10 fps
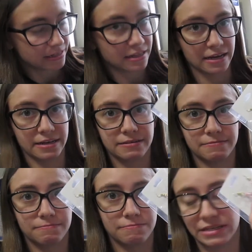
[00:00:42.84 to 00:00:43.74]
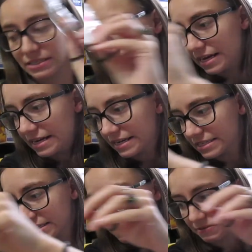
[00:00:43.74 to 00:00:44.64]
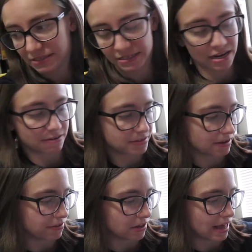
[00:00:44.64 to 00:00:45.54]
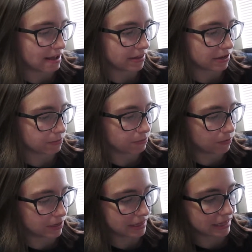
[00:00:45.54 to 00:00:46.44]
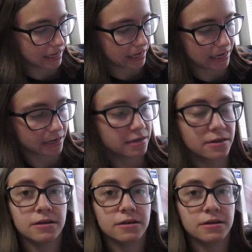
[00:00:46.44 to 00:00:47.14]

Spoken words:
like miscellaneous type of stuff that'll have like one thing.